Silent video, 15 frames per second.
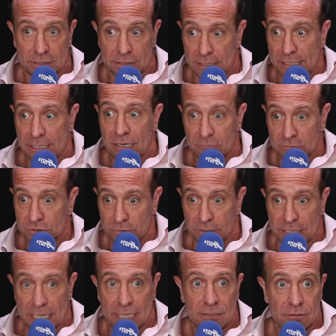They come to
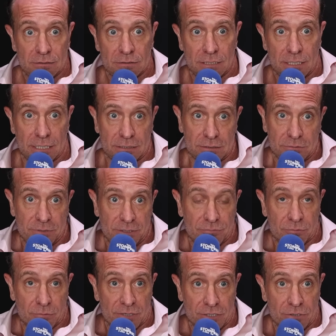an end, and you
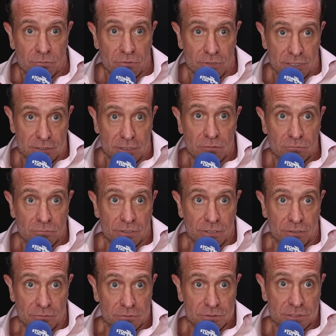either renew or you don't
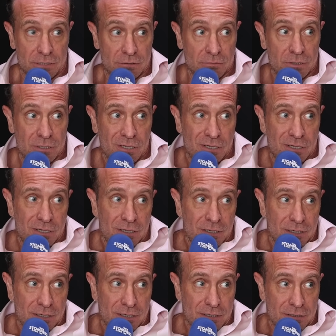renew. So,
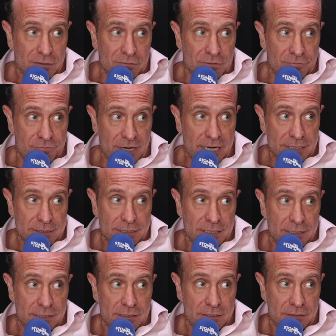the fact
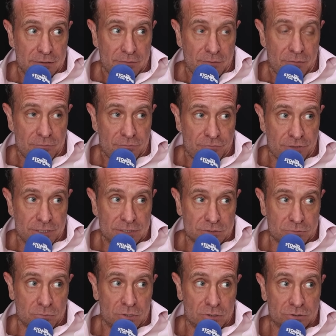that
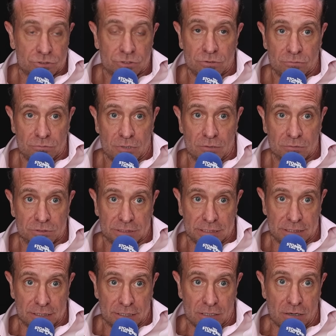things weren't too rosy
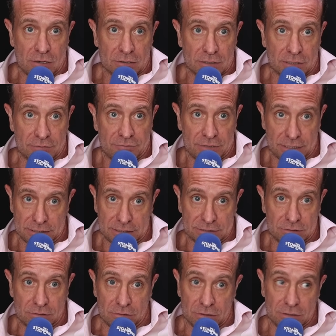in the garden, I think, is
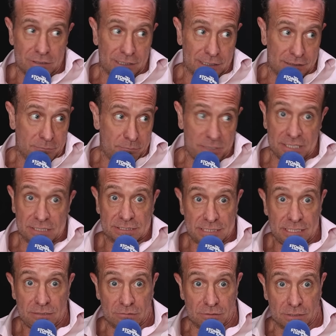not like a big
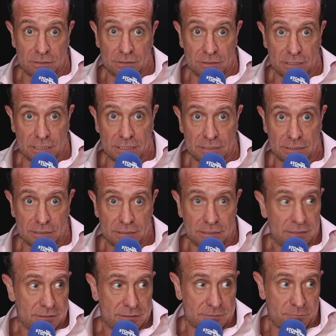secret. Yeah,
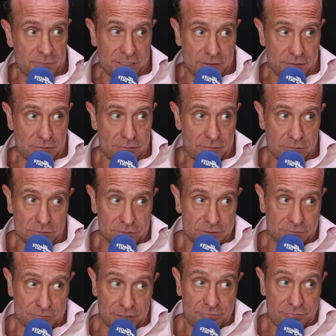there's been lots
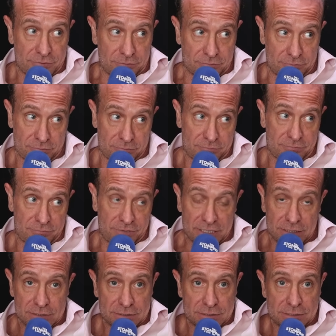of different
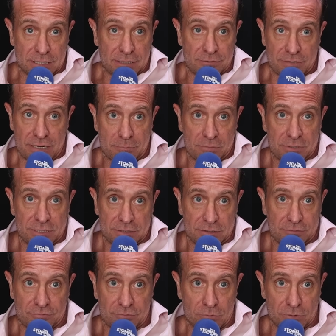things that have happened in
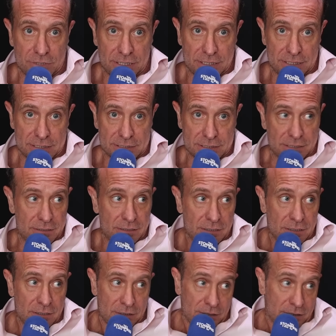the 4 years that,
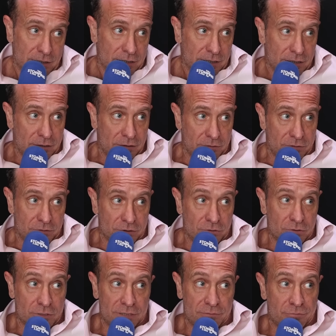you could
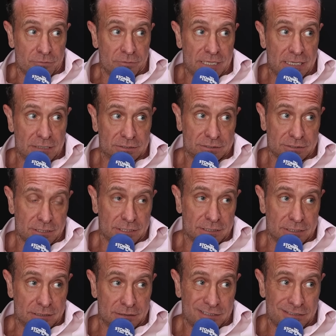look in from the outside
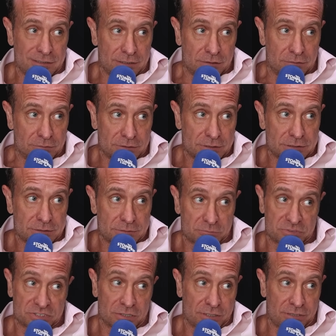that,
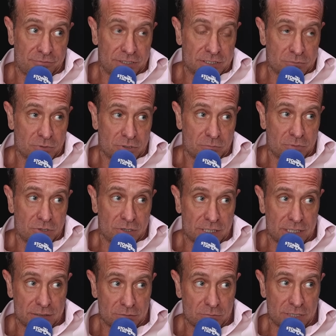certainly things weren't
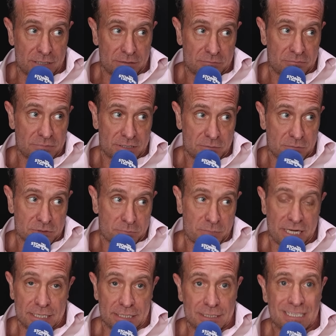working the way it was
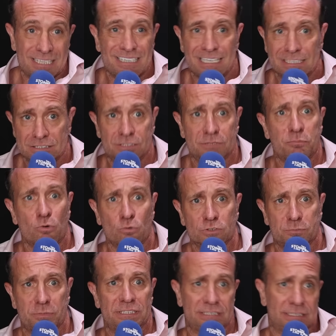planned. And that's sports
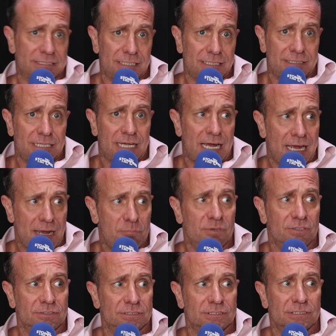business. That
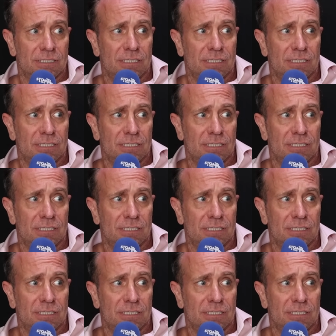happens.